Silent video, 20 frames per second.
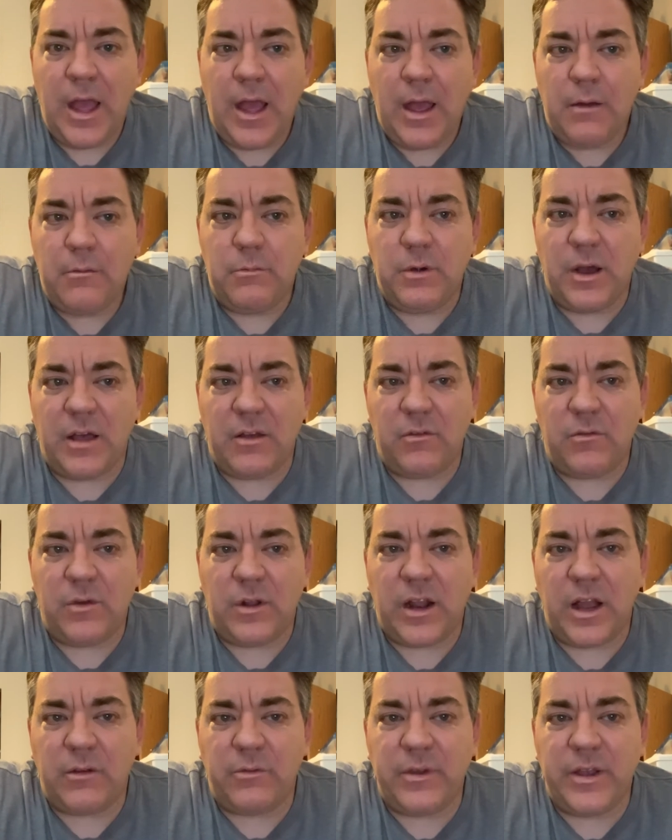But when
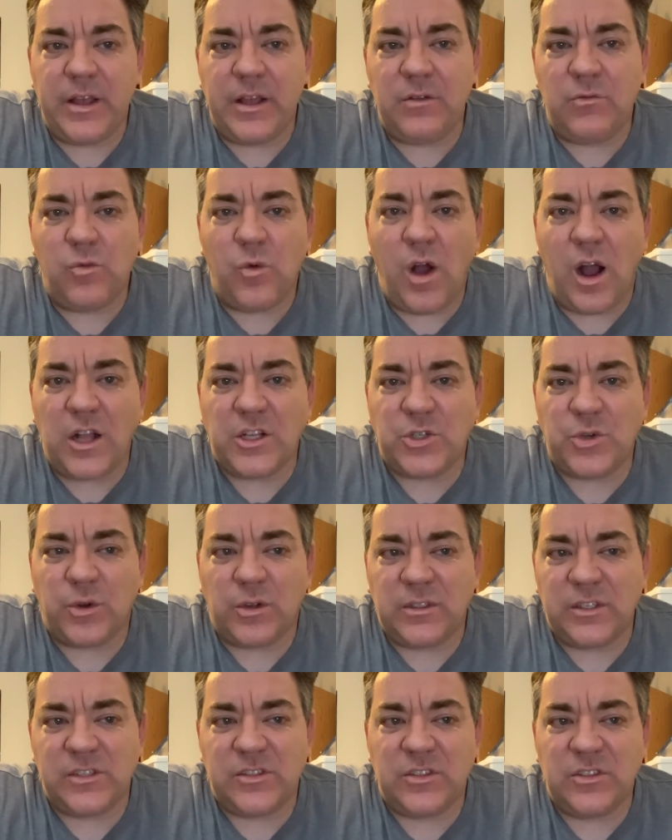I read, watch, or
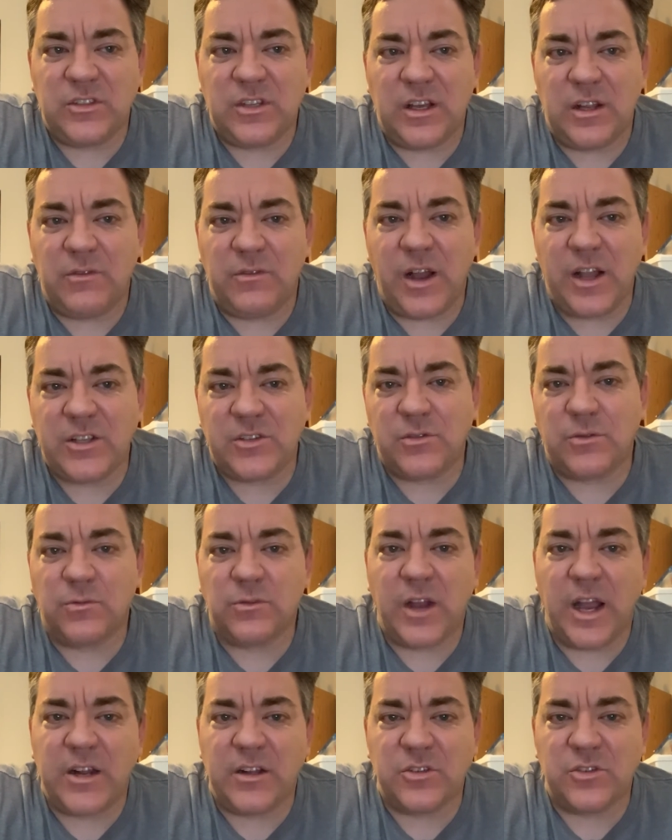listen to advice from
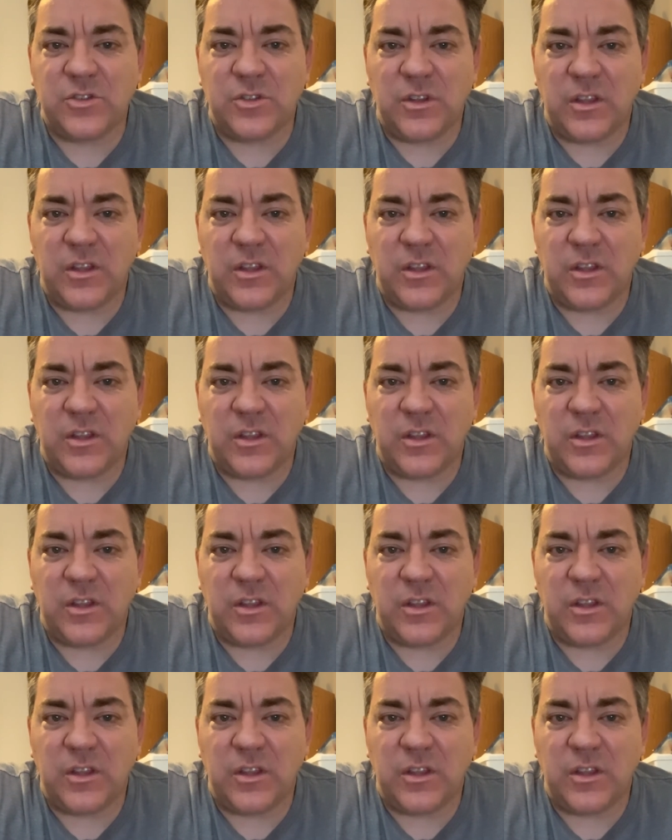writers,